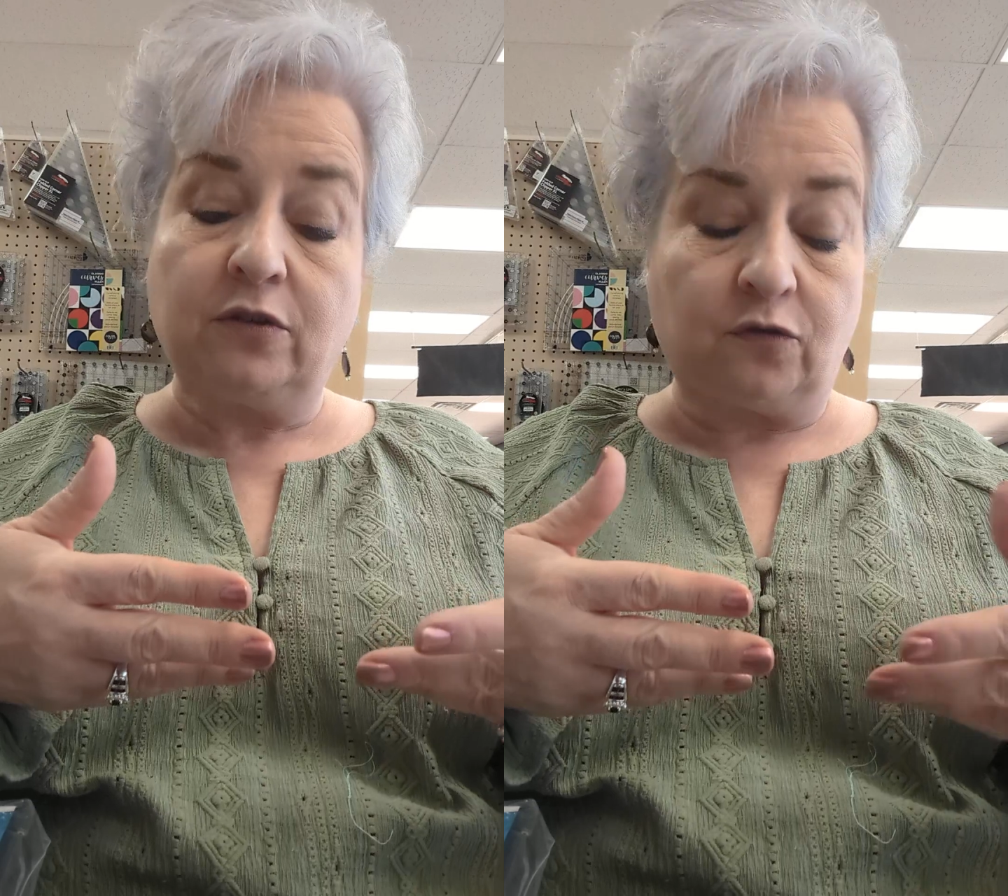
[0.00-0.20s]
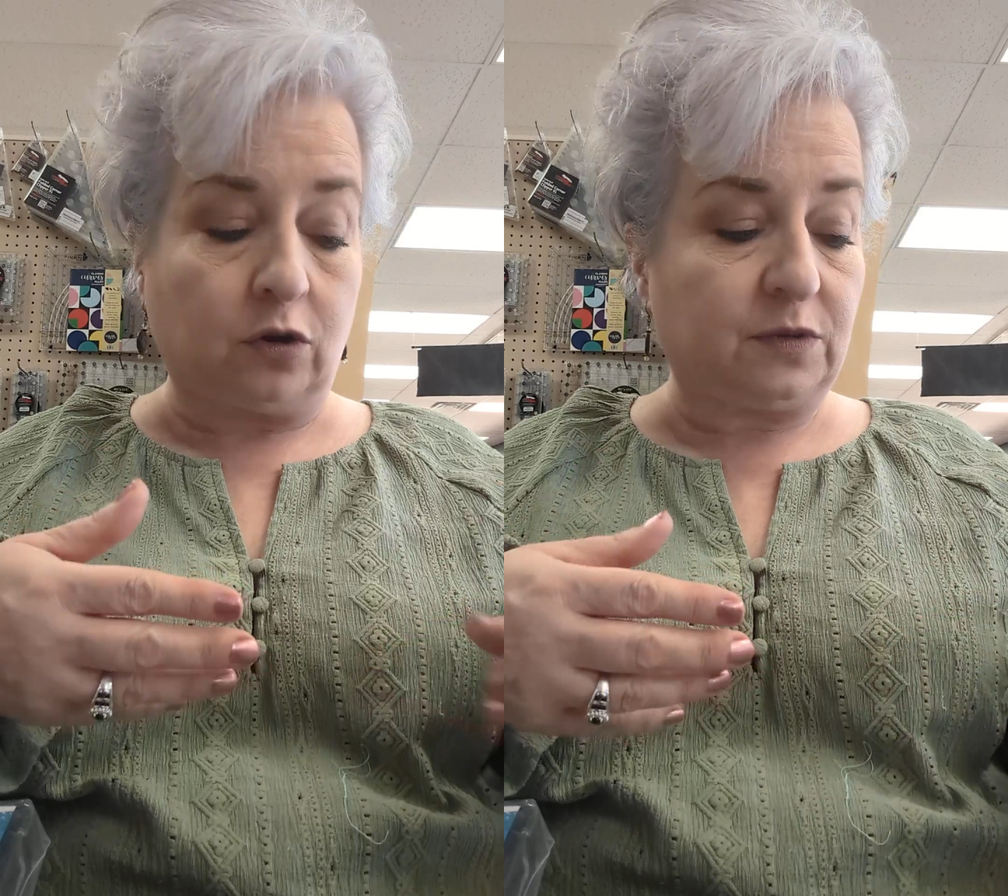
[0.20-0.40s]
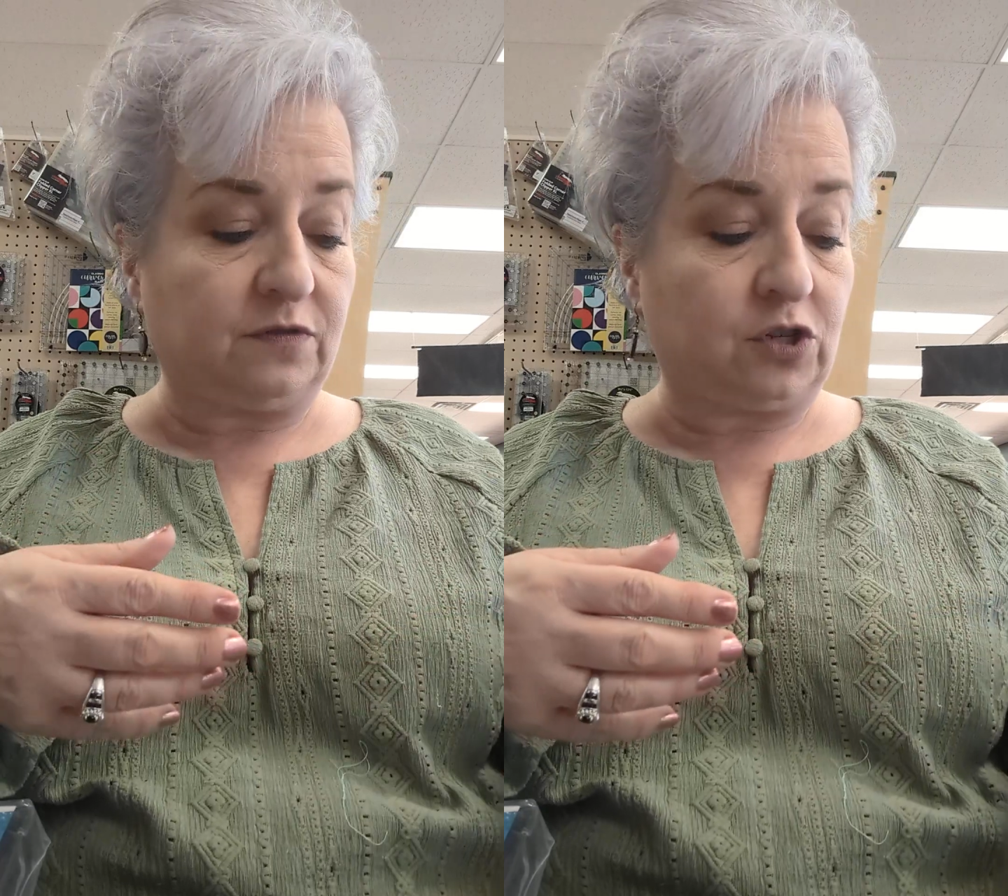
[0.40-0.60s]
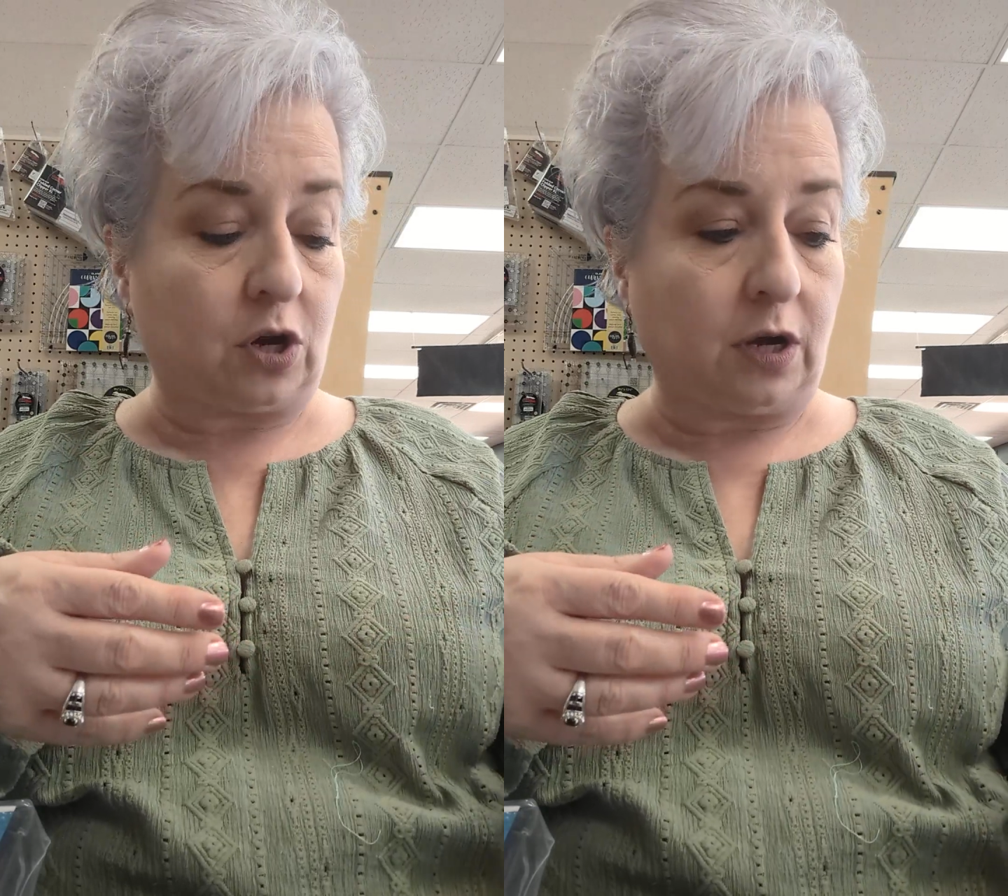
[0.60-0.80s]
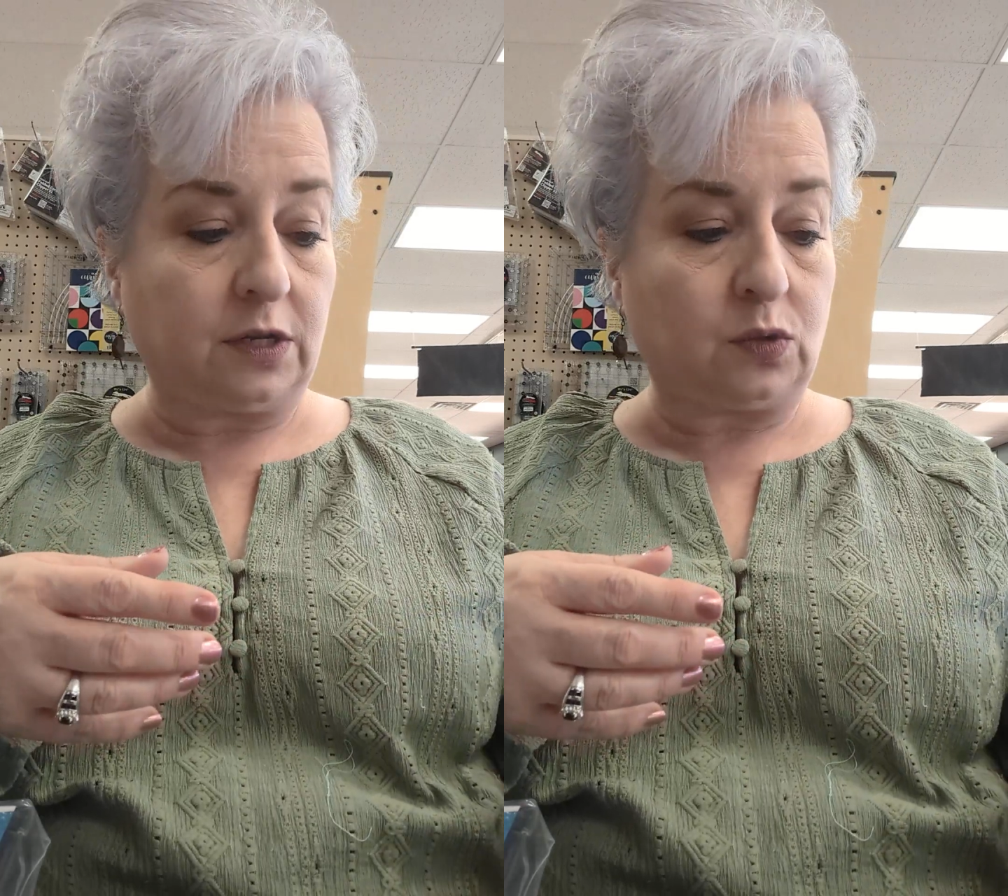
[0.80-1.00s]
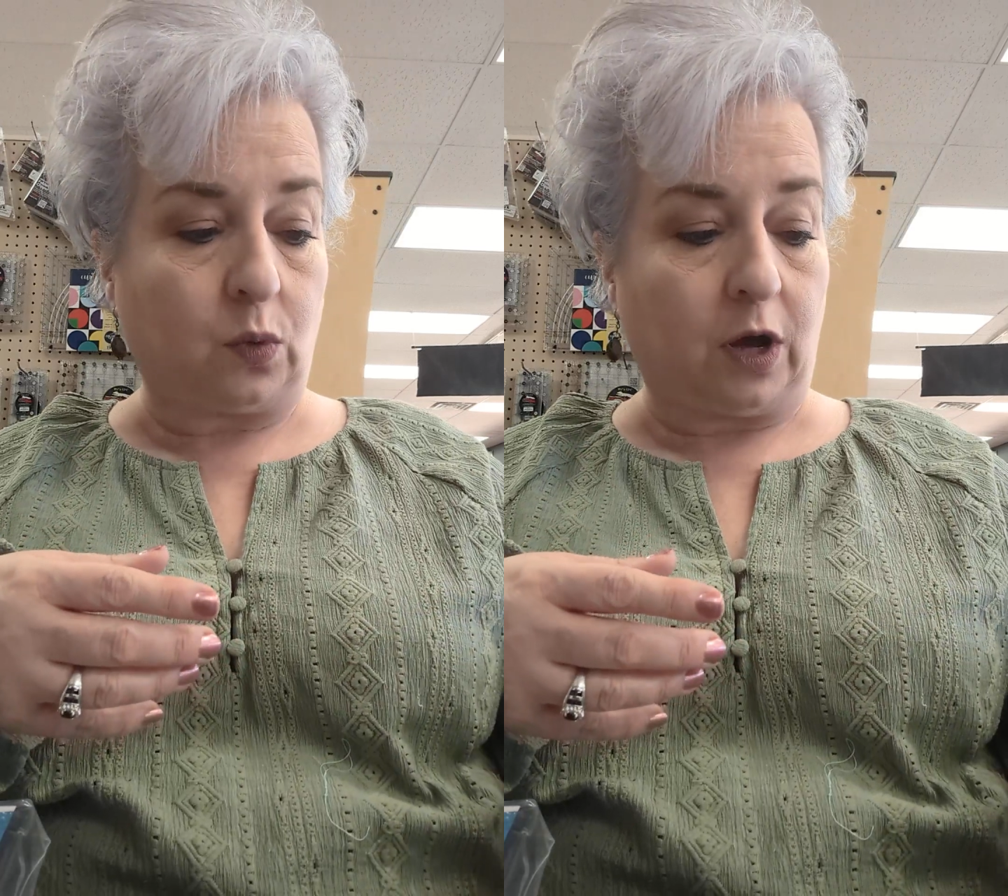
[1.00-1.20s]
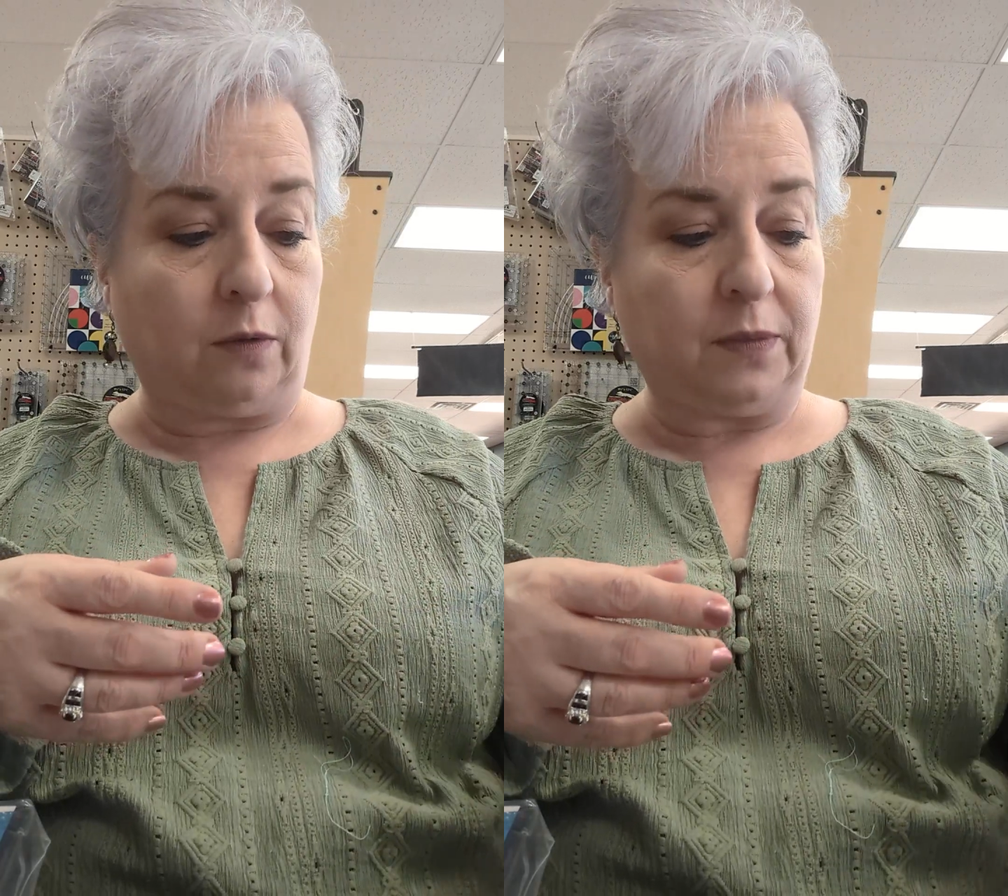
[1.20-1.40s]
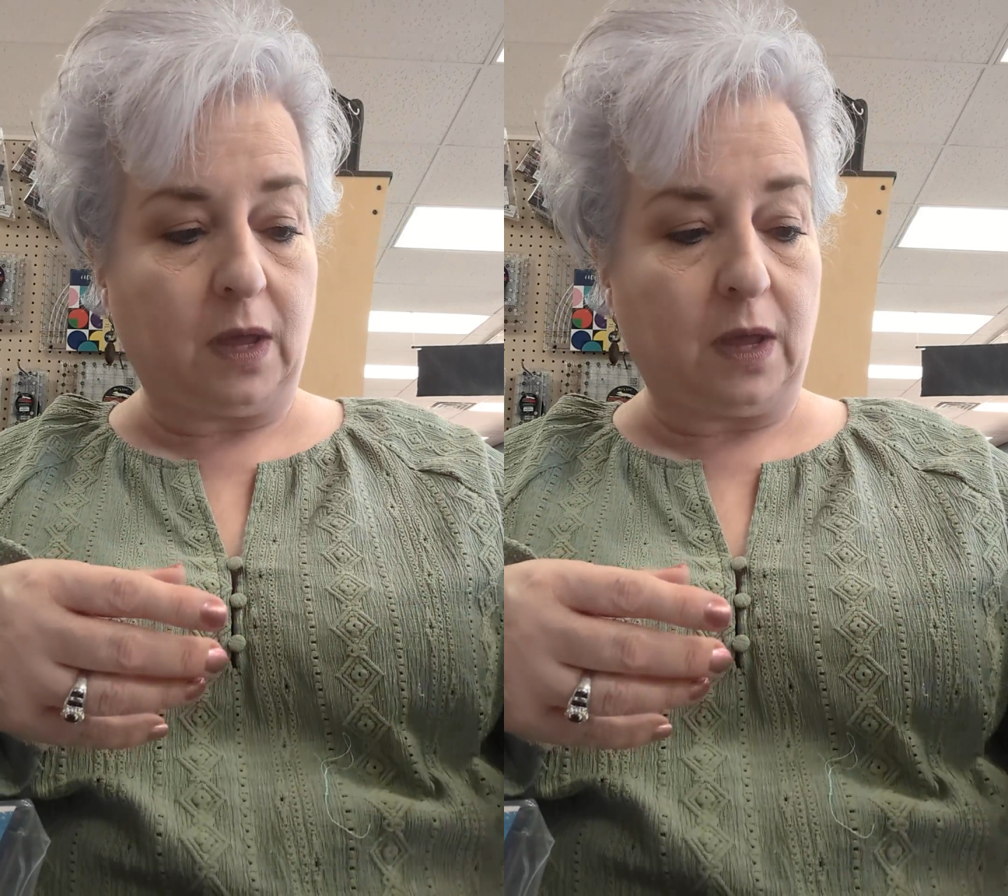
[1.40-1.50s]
forms of chalk as well.